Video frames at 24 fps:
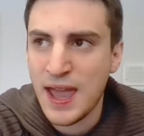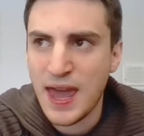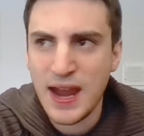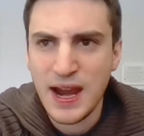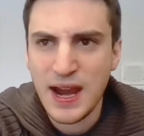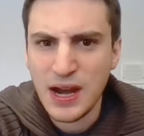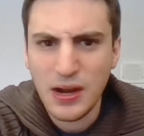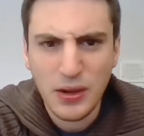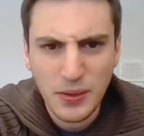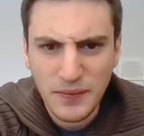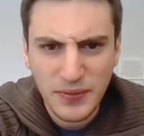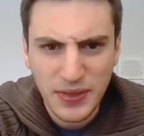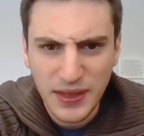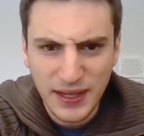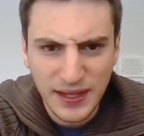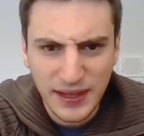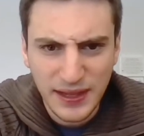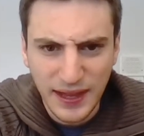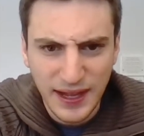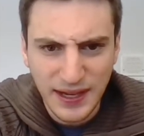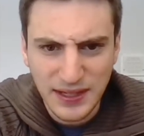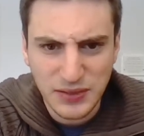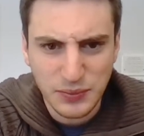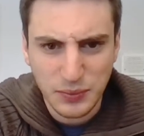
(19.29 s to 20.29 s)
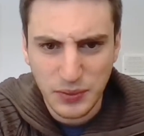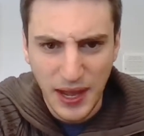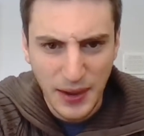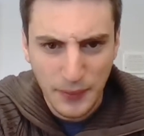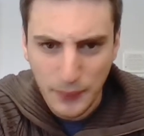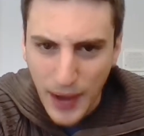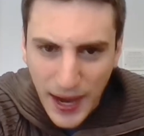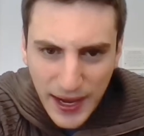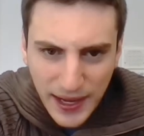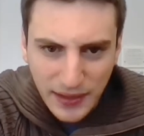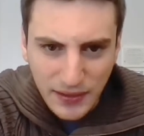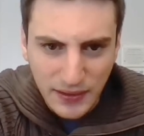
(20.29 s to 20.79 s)
And I don't even think he likes
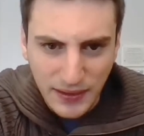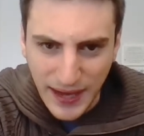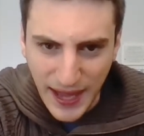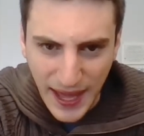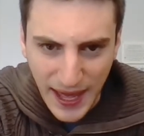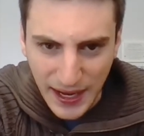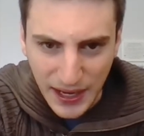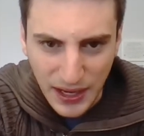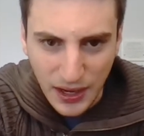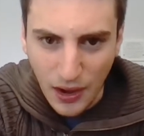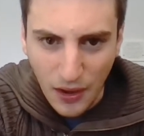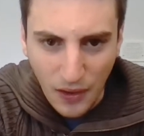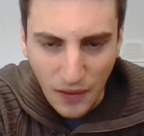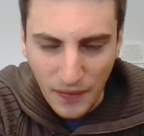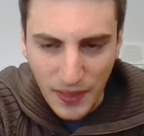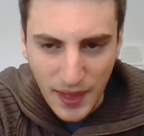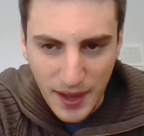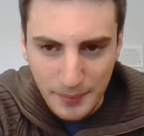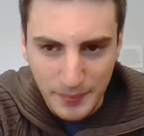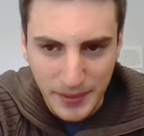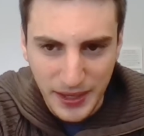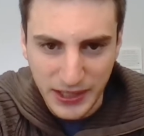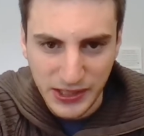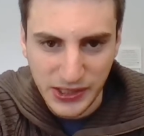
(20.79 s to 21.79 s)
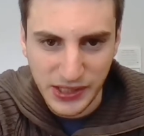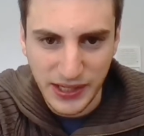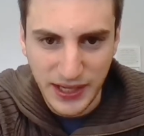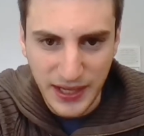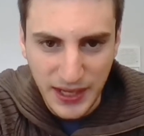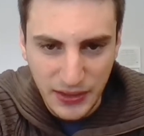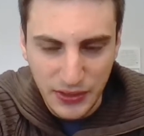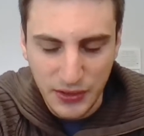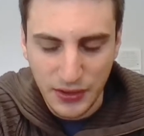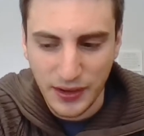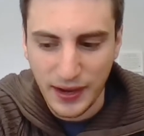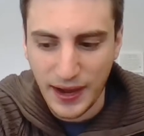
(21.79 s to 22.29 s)
regular Canada all that much
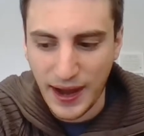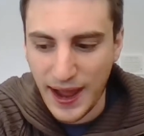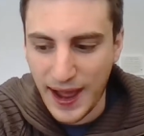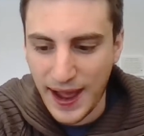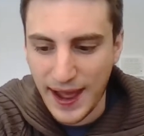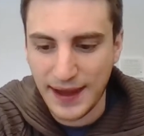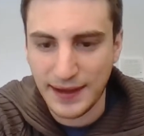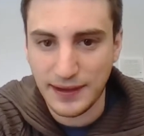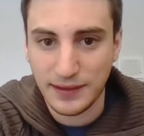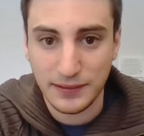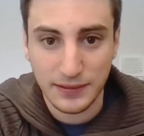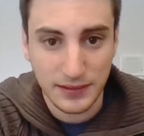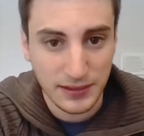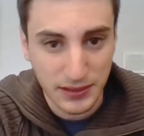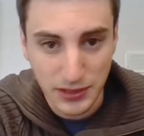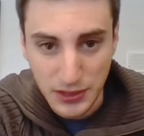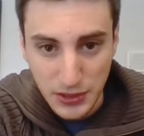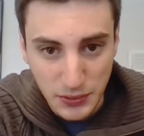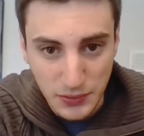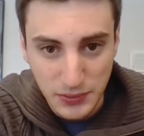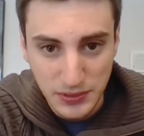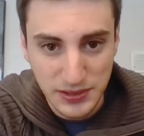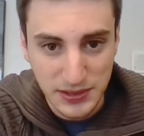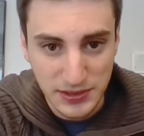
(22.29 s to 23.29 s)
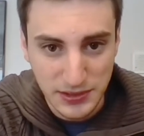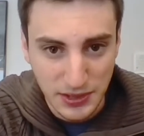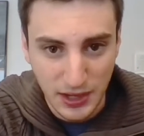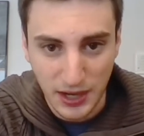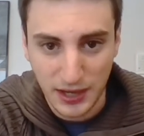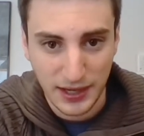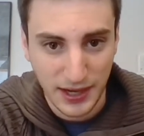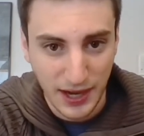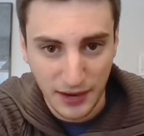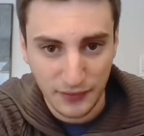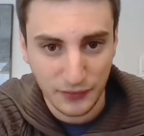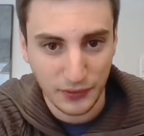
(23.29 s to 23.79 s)
either. And the news is
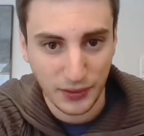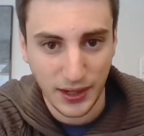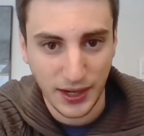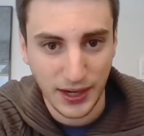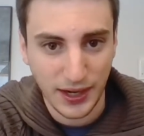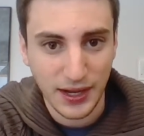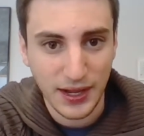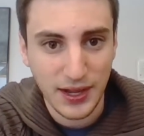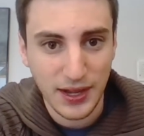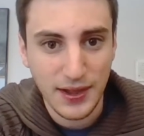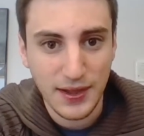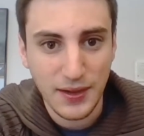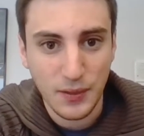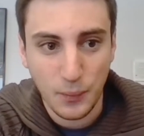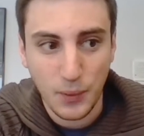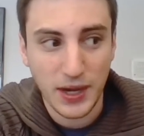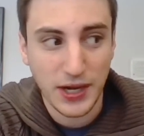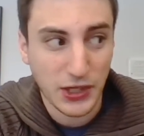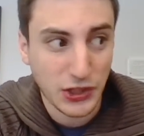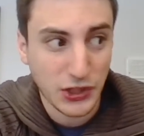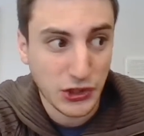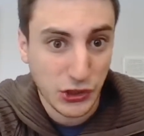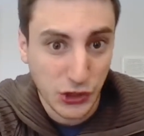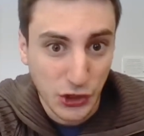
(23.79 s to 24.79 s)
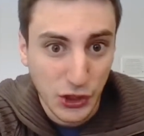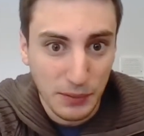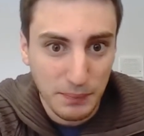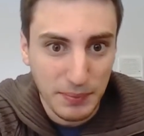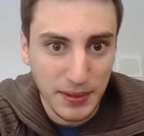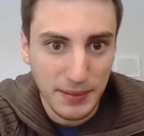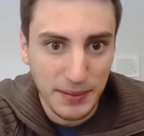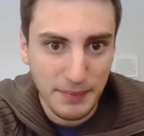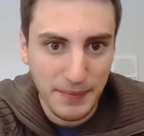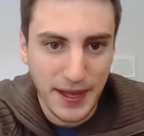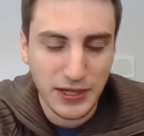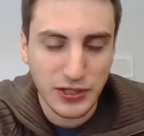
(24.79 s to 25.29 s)
not covering what it should
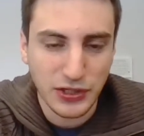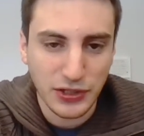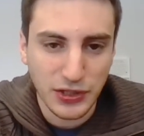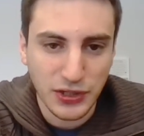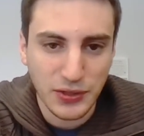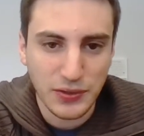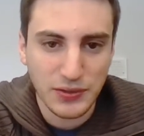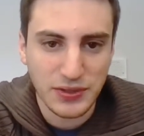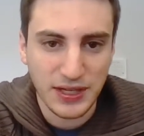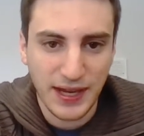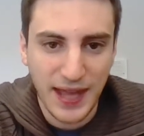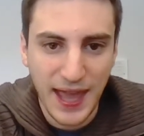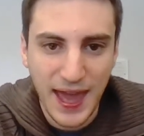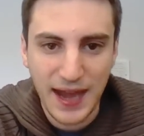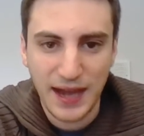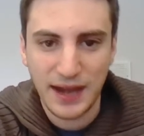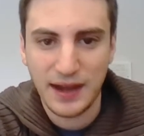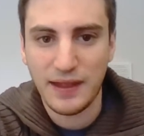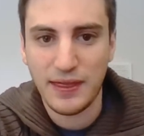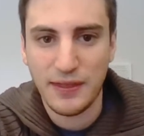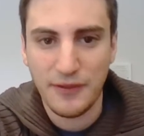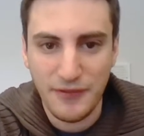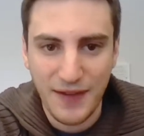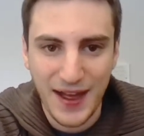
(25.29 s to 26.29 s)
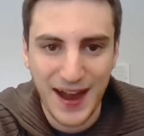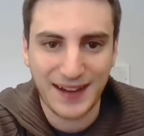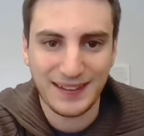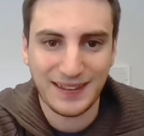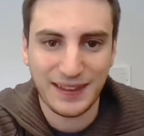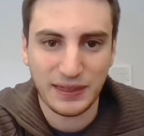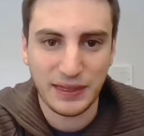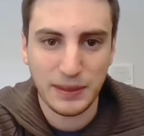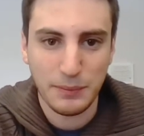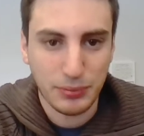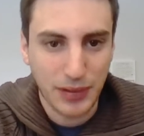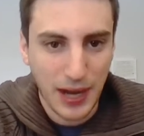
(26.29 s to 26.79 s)
be major news in Canada, the fact
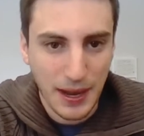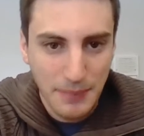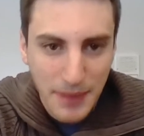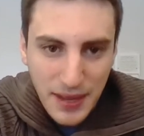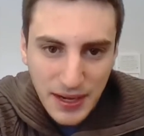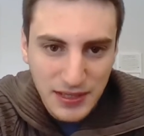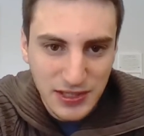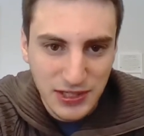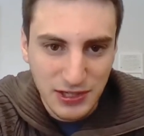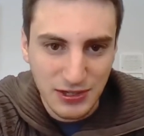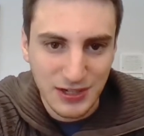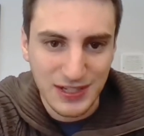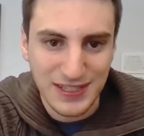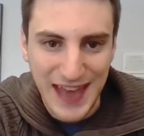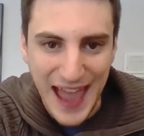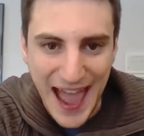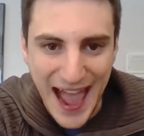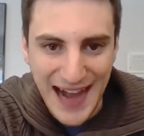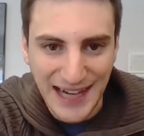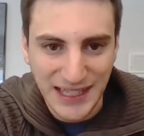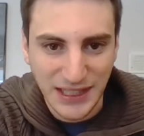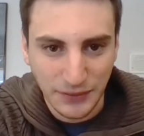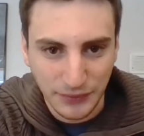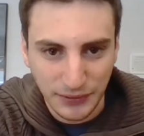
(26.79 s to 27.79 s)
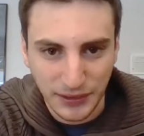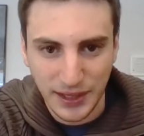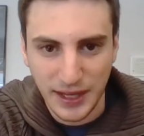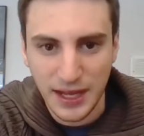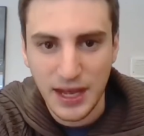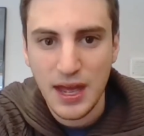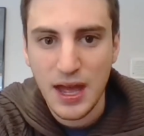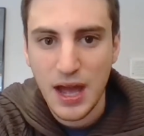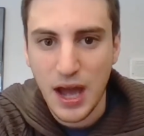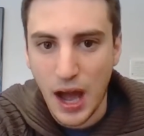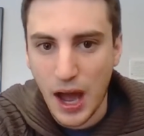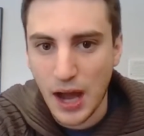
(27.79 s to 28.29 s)
that the Prime Minister is actively
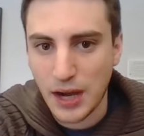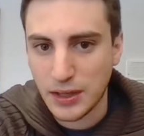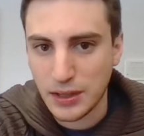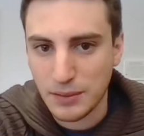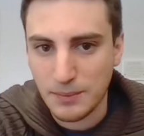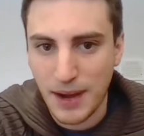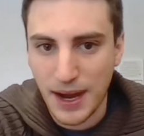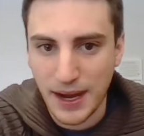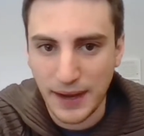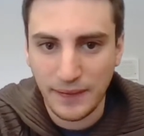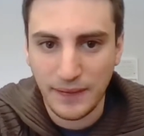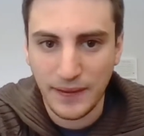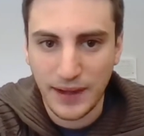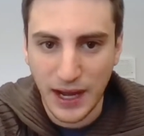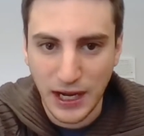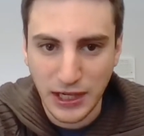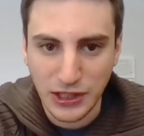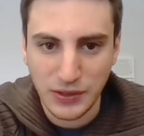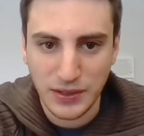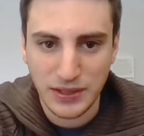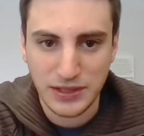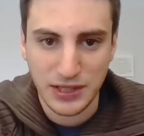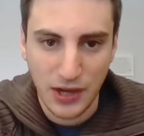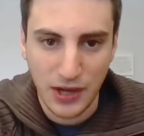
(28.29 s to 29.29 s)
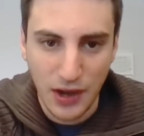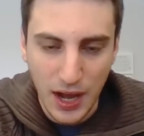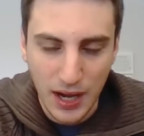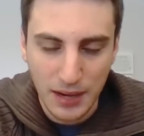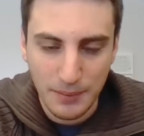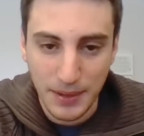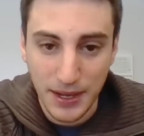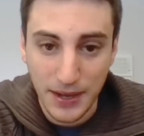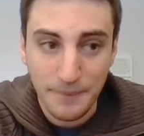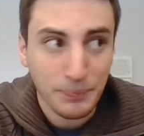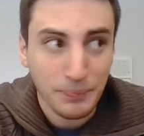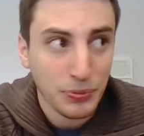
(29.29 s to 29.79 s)
undermining the country's
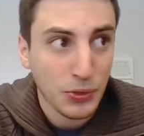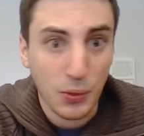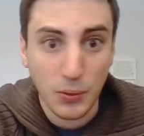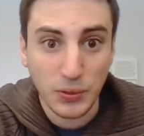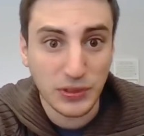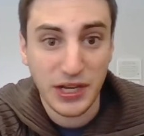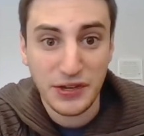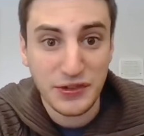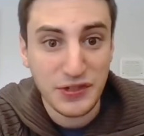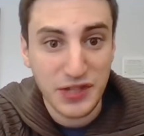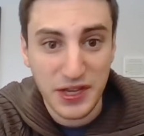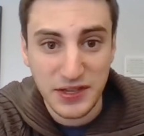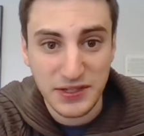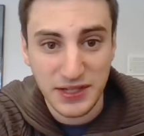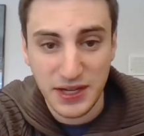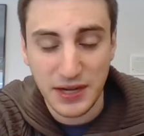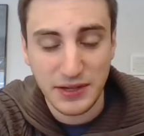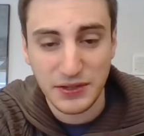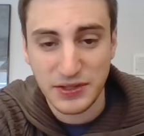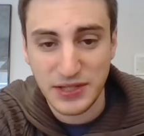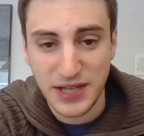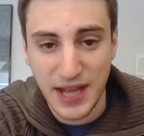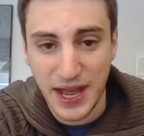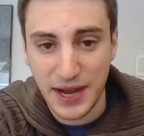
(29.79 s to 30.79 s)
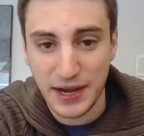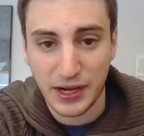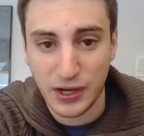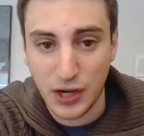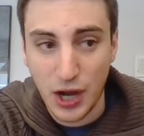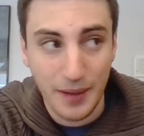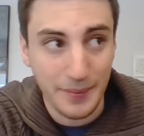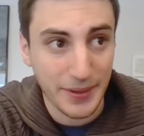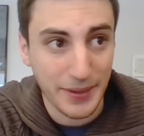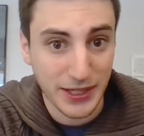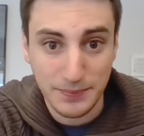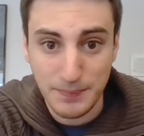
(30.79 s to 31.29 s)
economy, or just doesn't understand
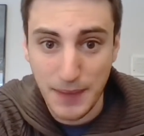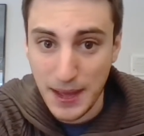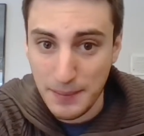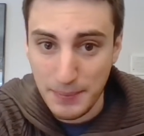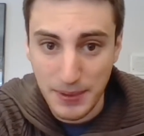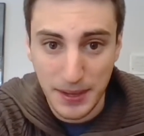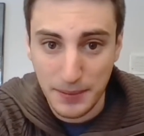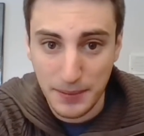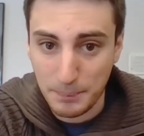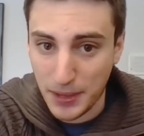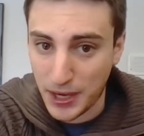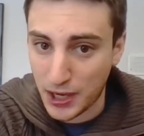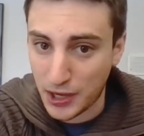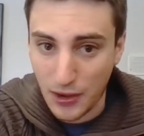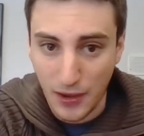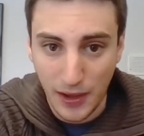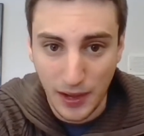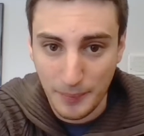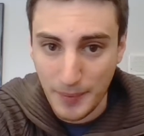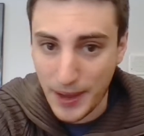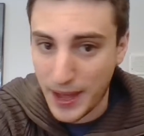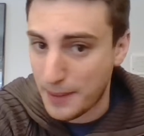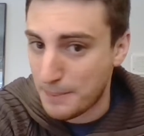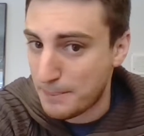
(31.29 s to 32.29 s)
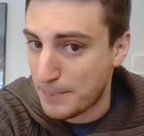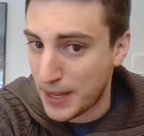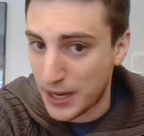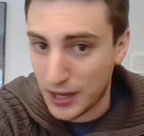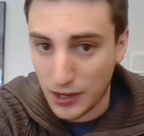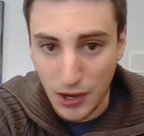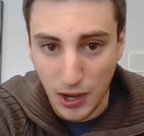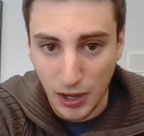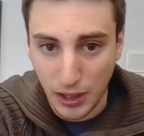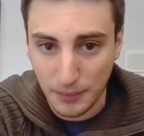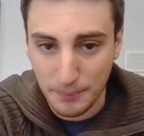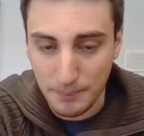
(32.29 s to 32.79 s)
economics. Maybe a bit of column A, a bit
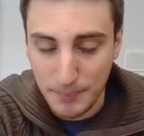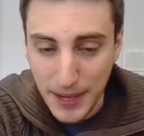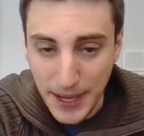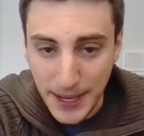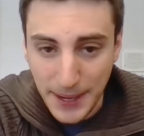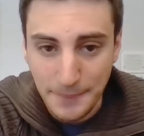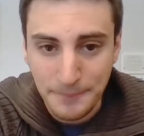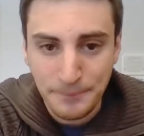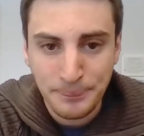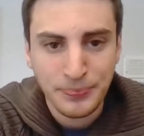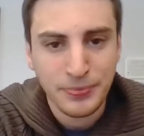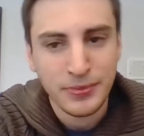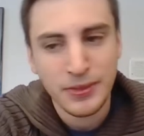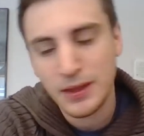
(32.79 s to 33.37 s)
of column B.